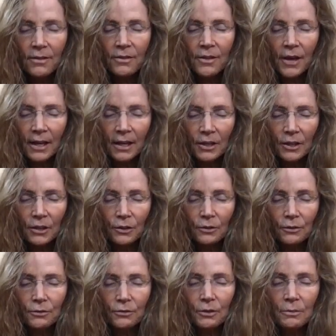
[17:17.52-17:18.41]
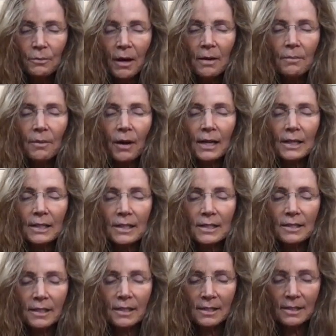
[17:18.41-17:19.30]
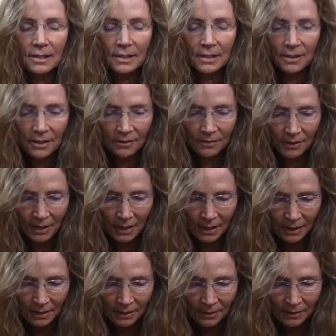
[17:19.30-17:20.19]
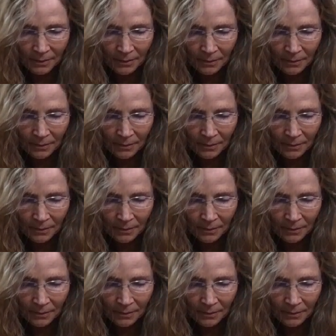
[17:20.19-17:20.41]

Thank you for my body's sensitivity.